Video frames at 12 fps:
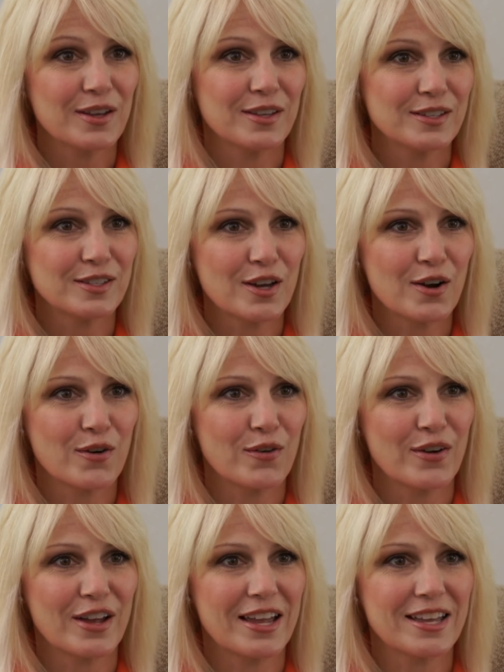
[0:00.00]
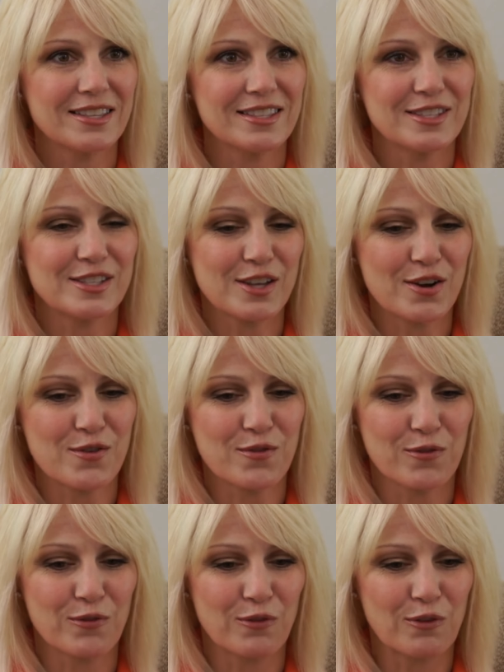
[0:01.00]
So
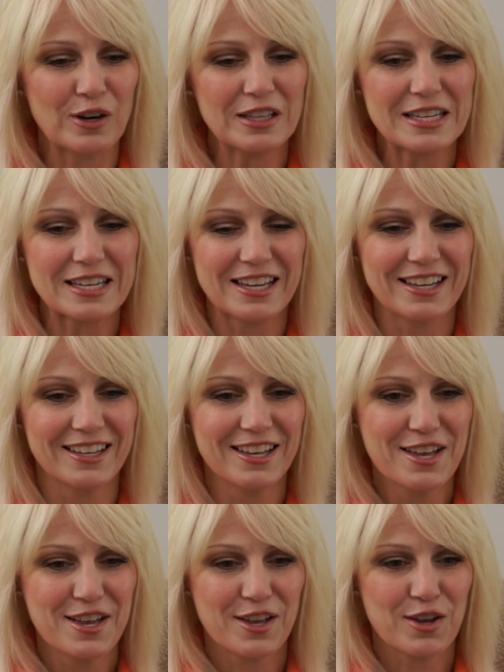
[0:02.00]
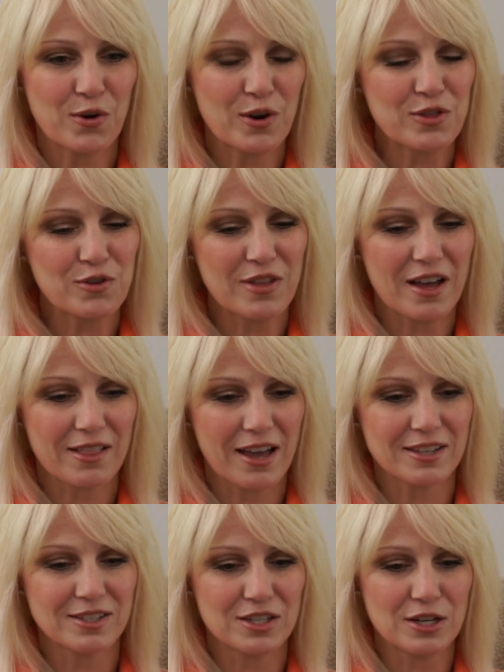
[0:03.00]
really going through that
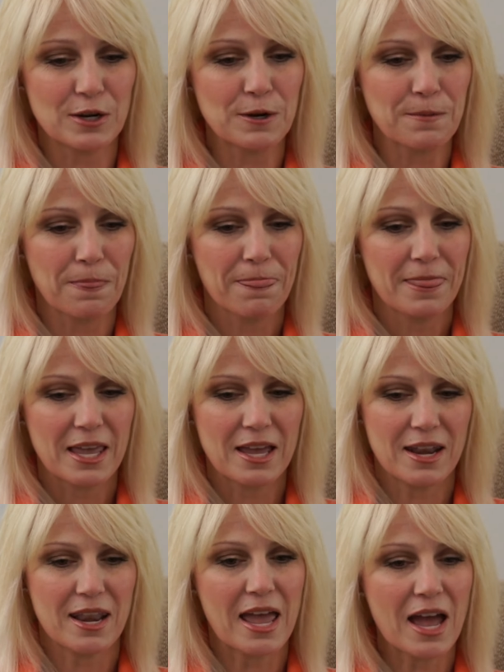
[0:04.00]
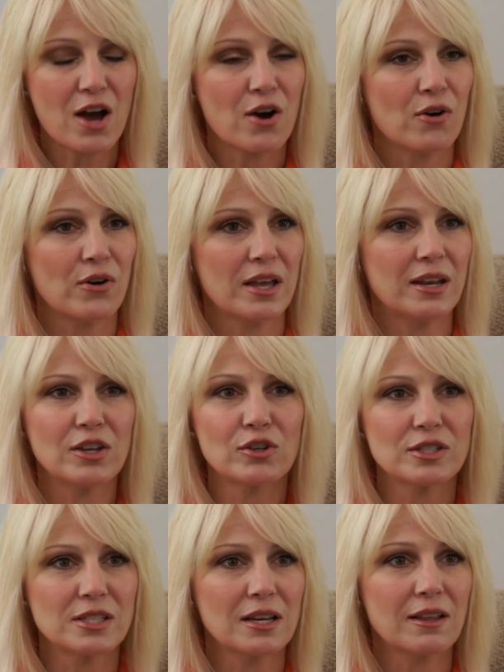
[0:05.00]
last year and now, and
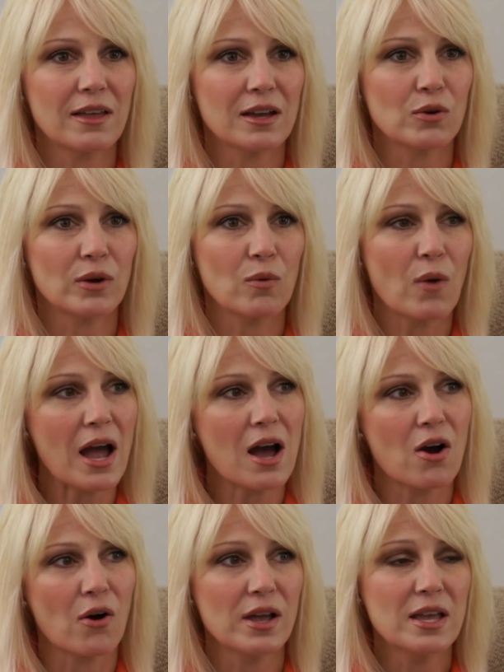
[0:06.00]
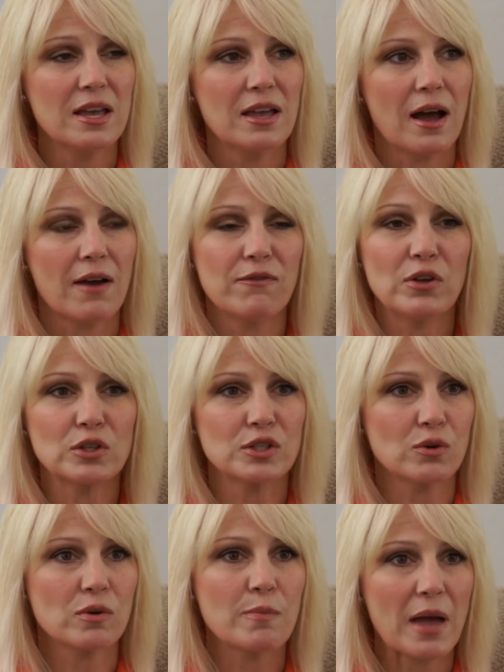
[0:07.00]
understanding that and going, wow, I feel
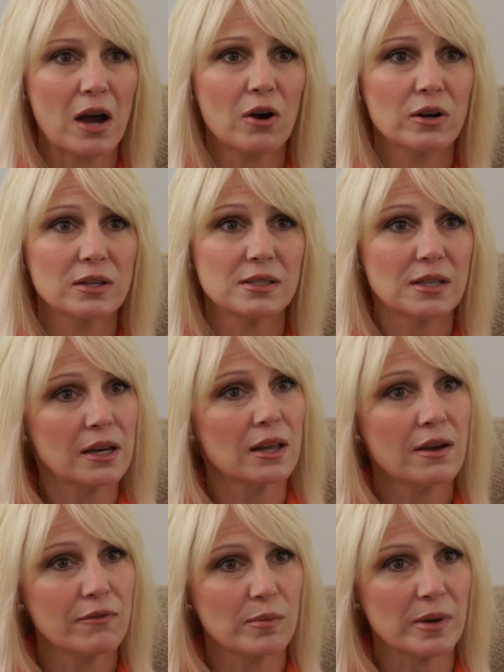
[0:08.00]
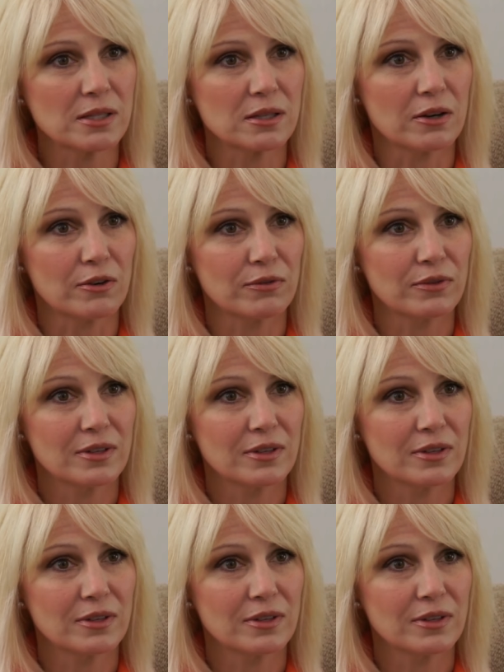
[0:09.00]
so empowered standing up for myself,